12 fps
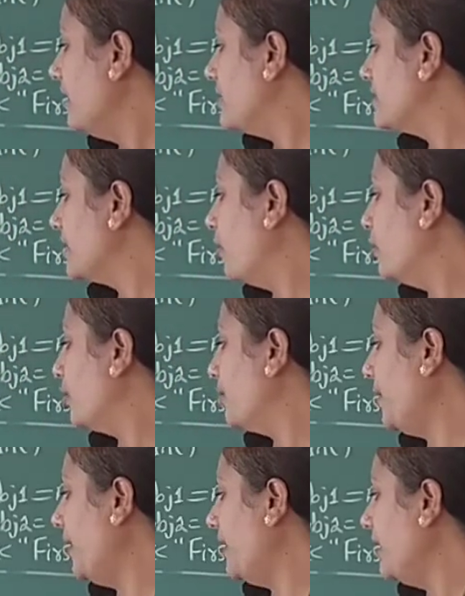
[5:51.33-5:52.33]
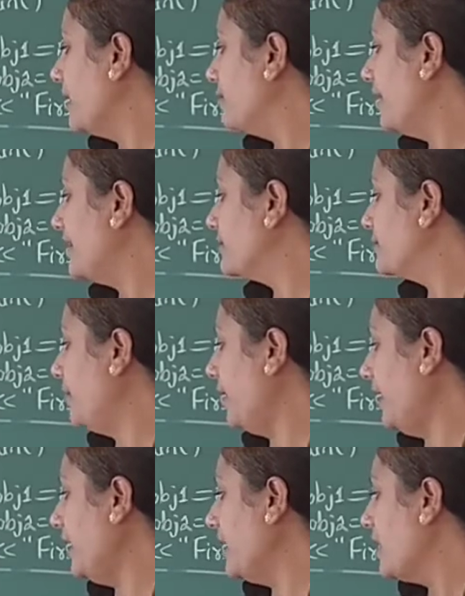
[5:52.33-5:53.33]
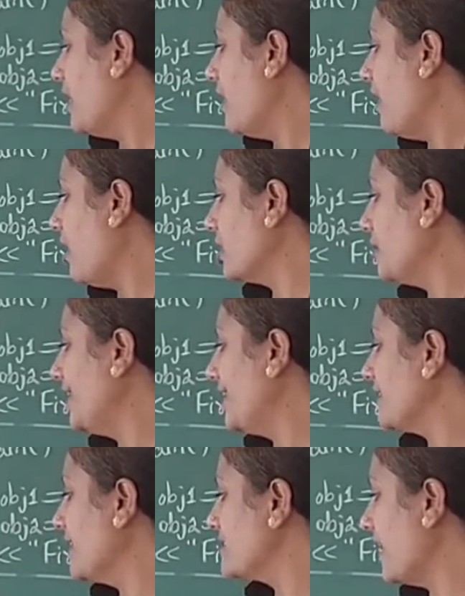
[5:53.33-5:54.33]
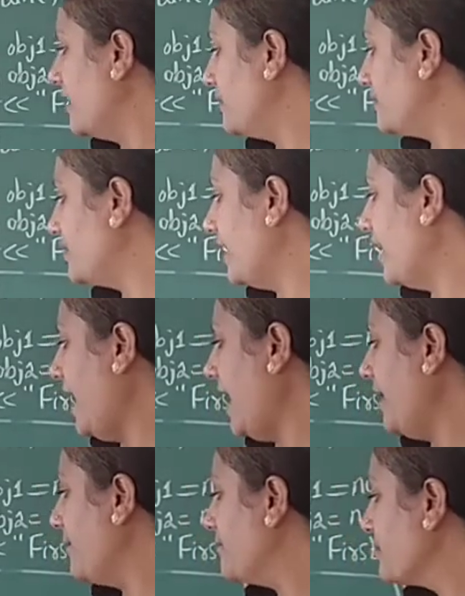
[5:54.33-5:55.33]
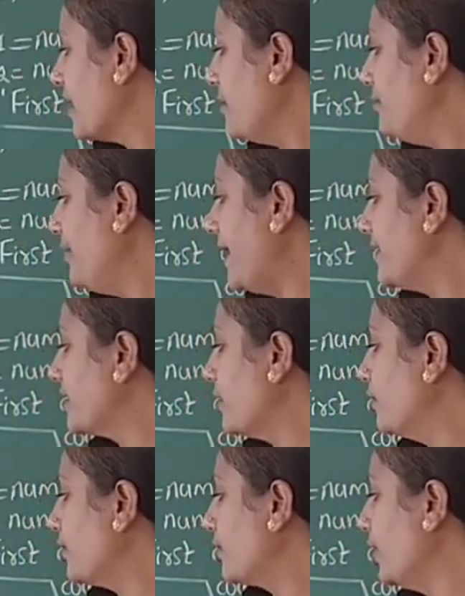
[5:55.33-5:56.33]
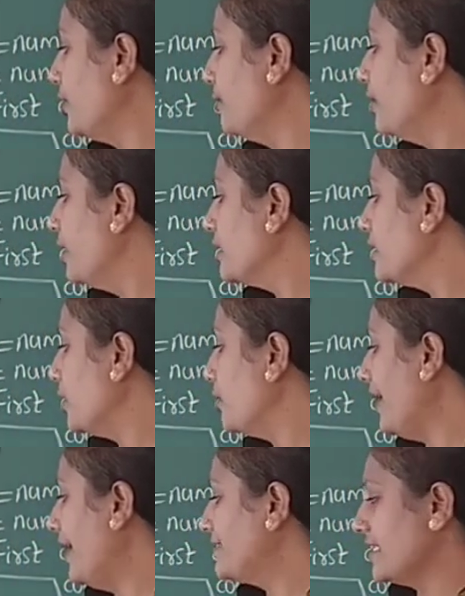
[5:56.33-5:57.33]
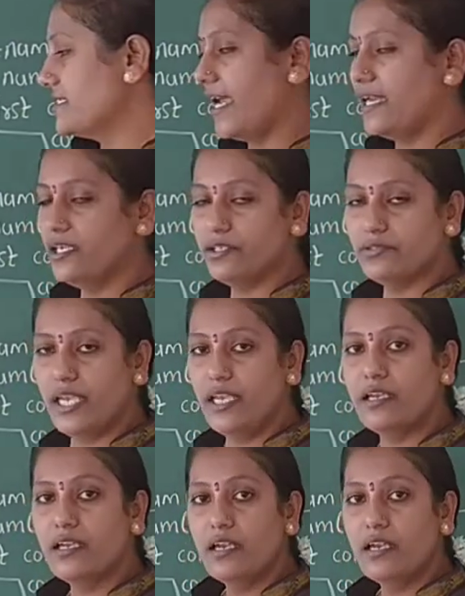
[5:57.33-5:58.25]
is equal to P means P argument is assigned to the A, B is equal to Q, Q is assigned to the